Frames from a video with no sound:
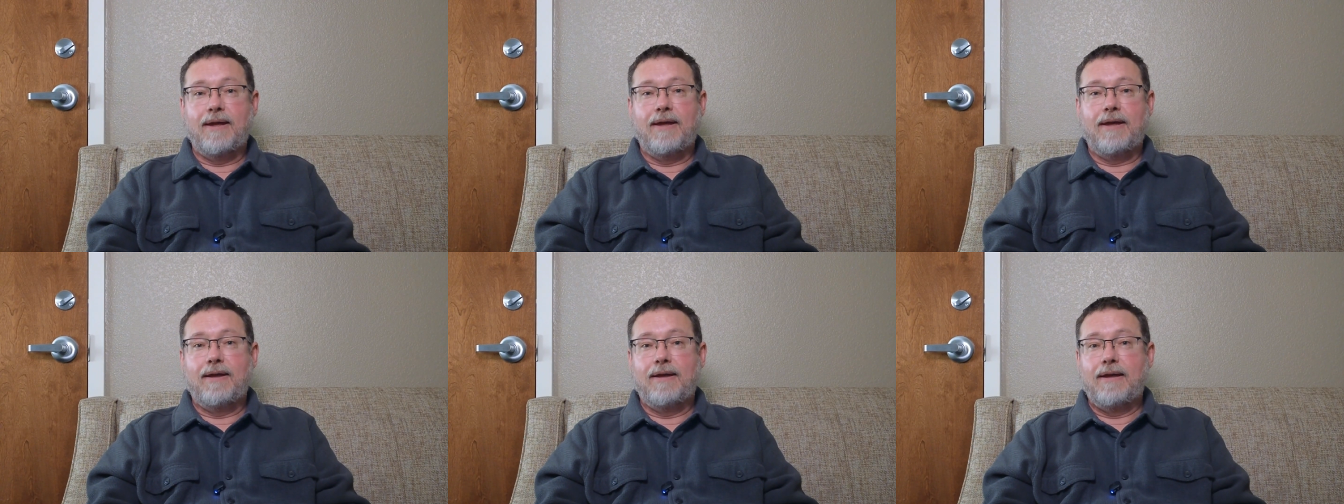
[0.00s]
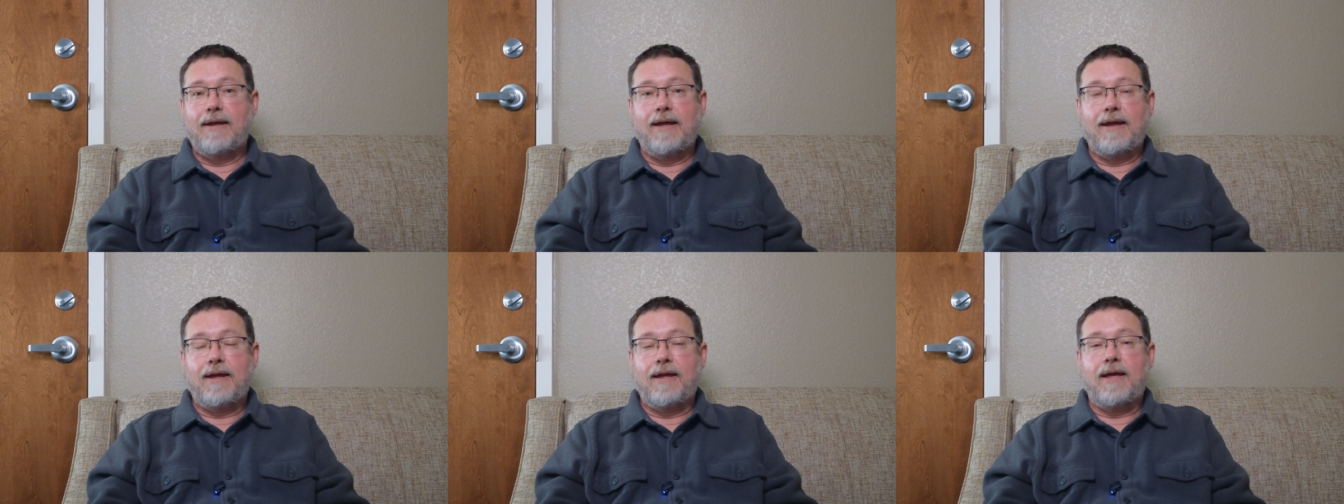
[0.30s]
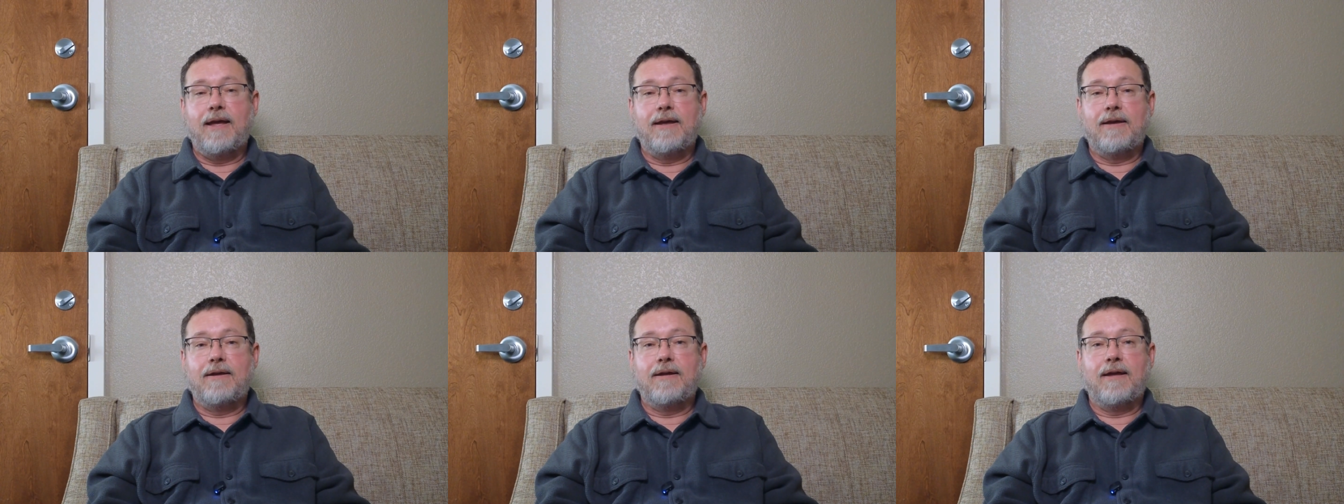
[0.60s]

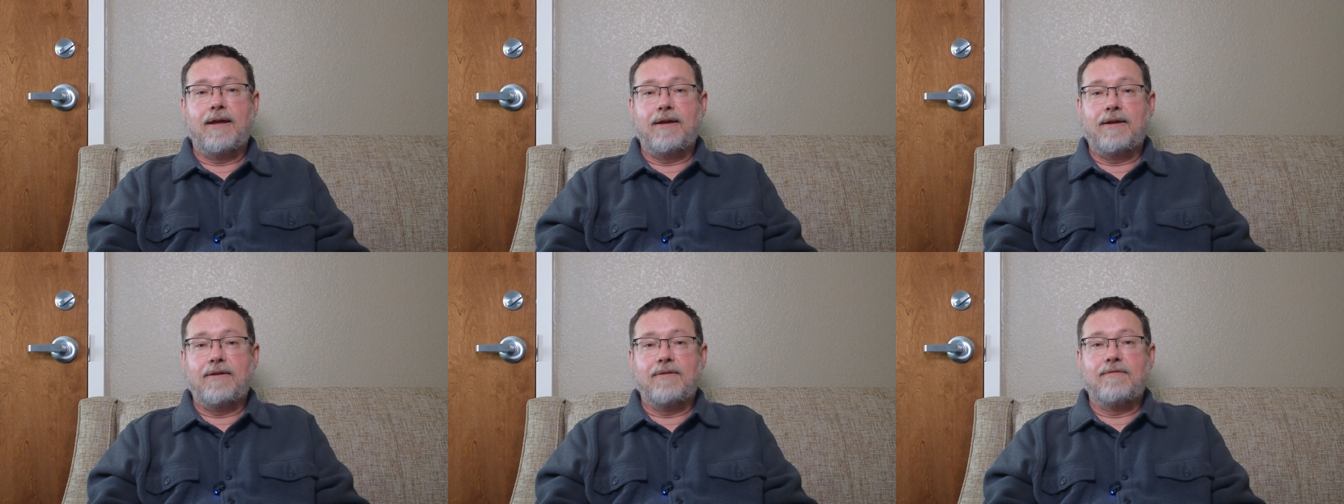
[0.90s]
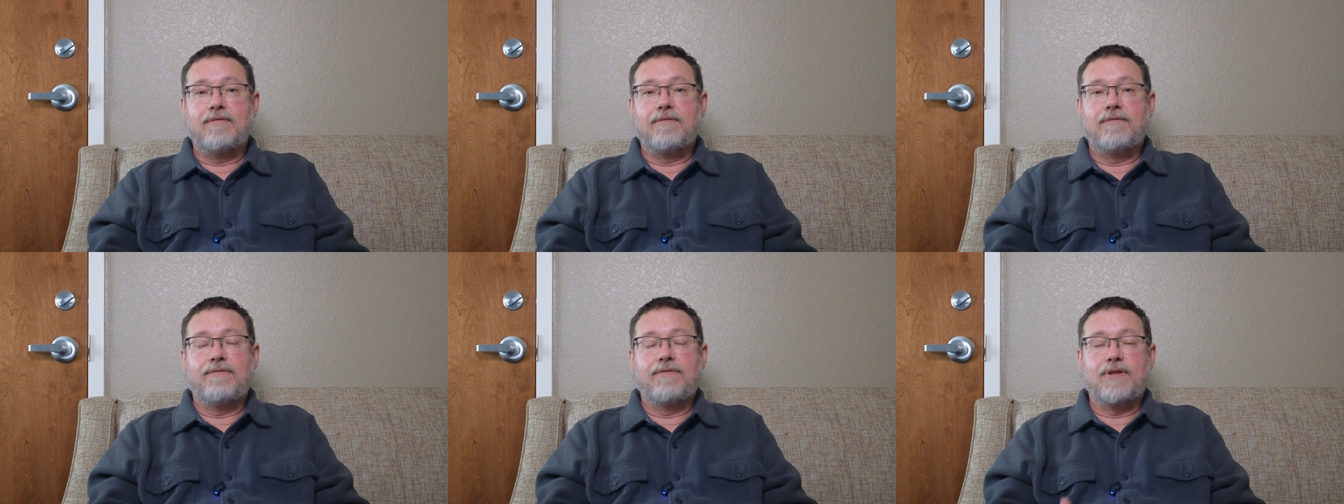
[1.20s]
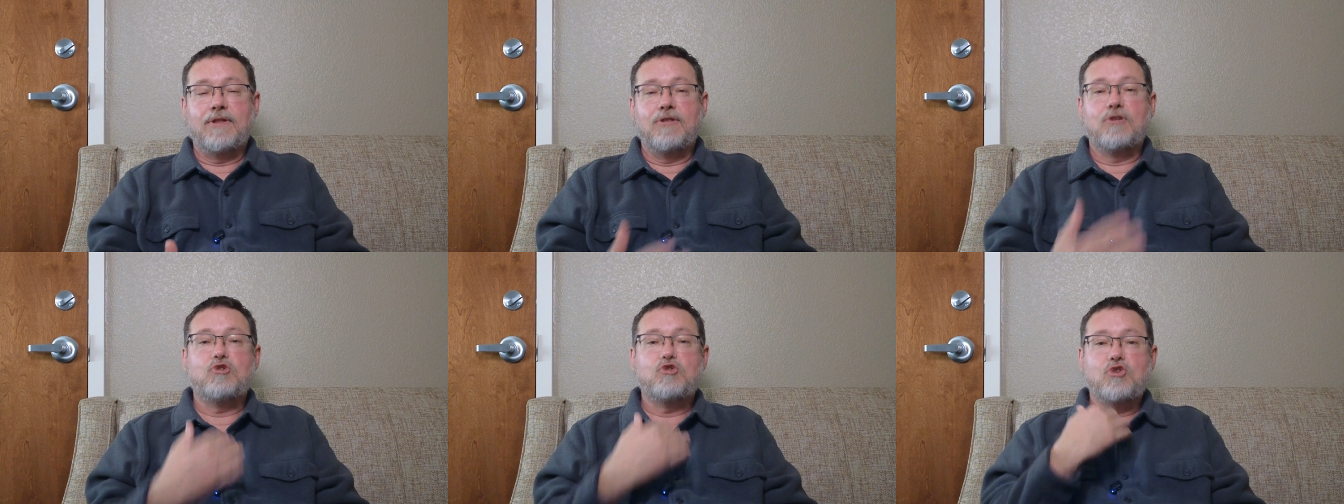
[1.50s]
I could
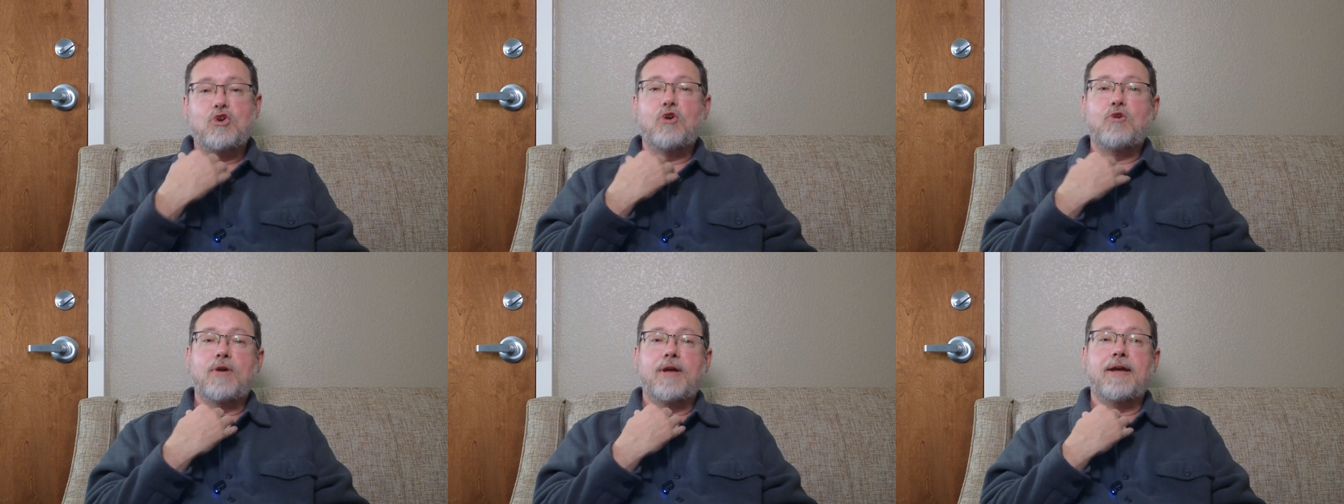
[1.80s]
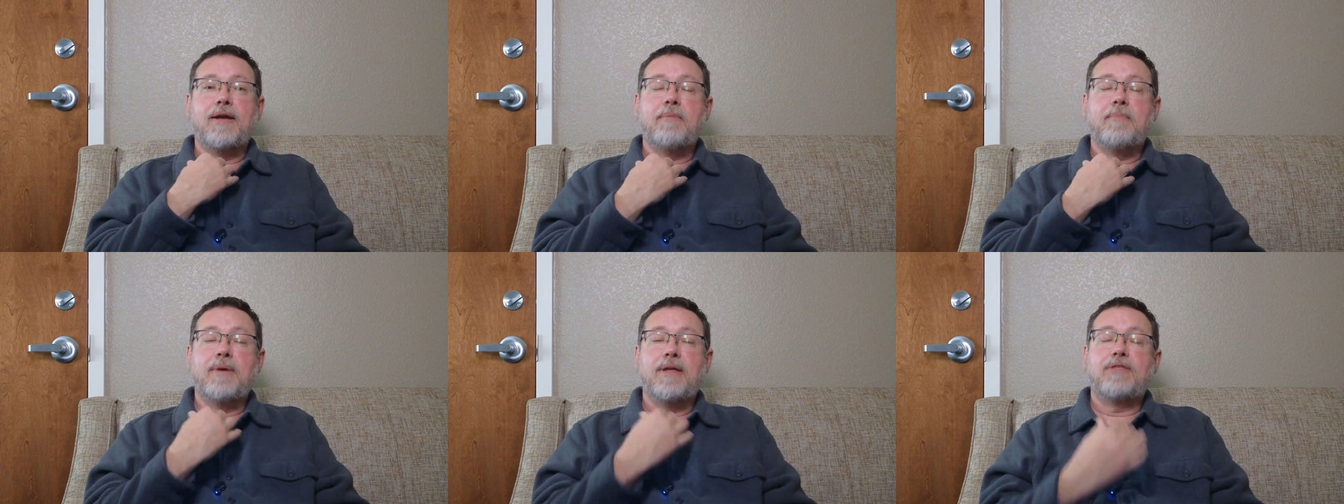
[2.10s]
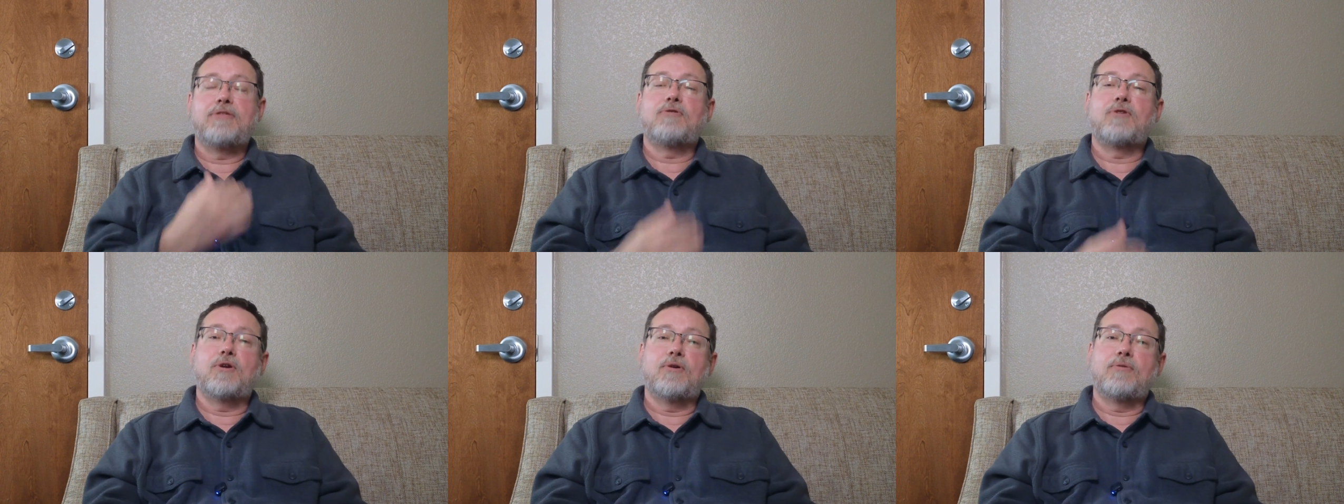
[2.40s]
feel the choking in
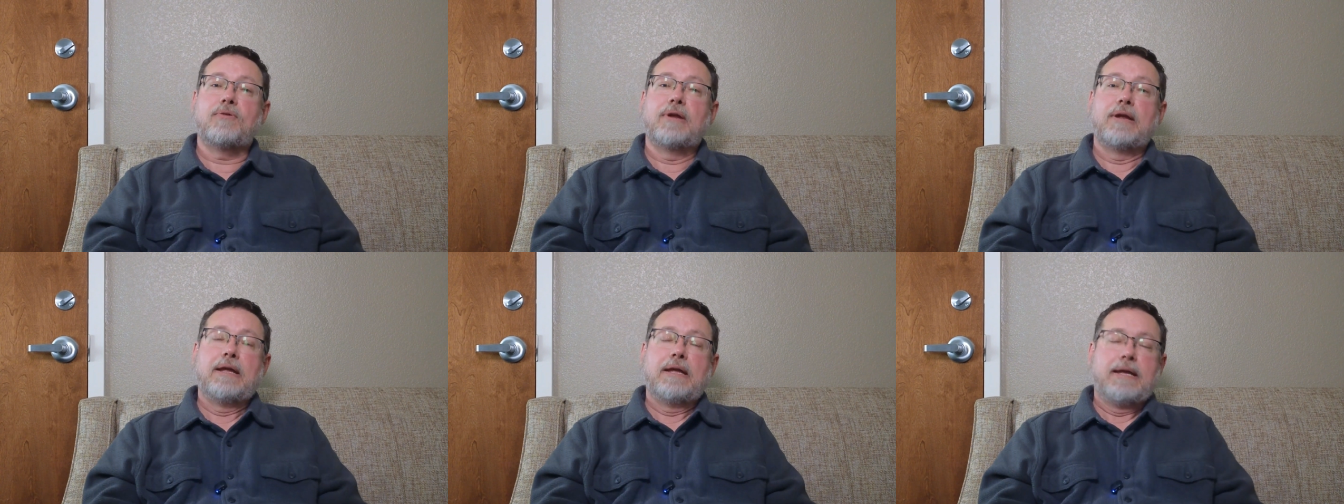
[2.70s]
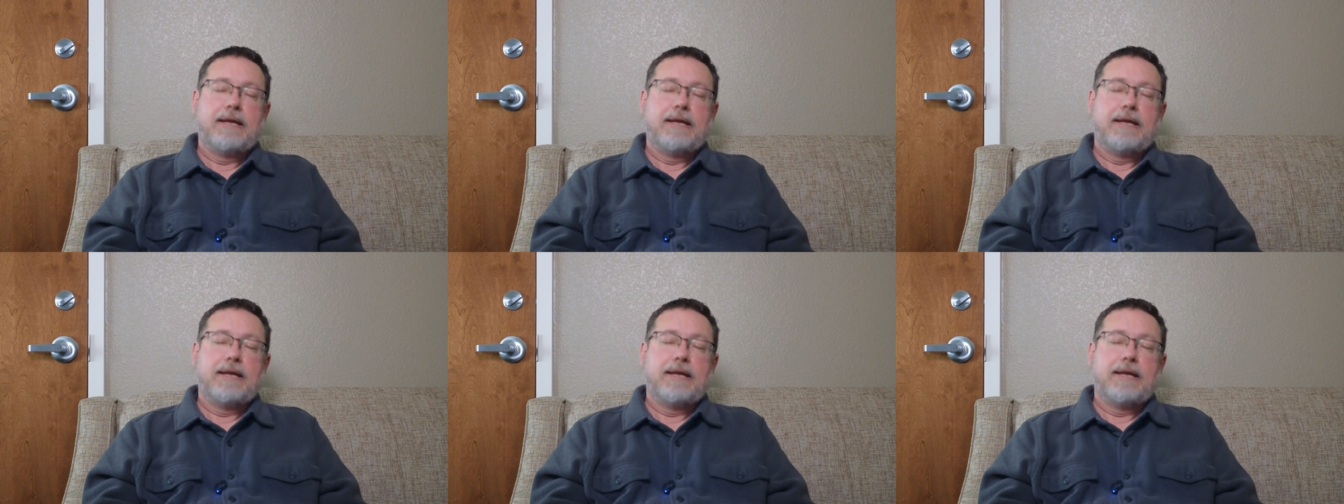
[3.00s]
my throat.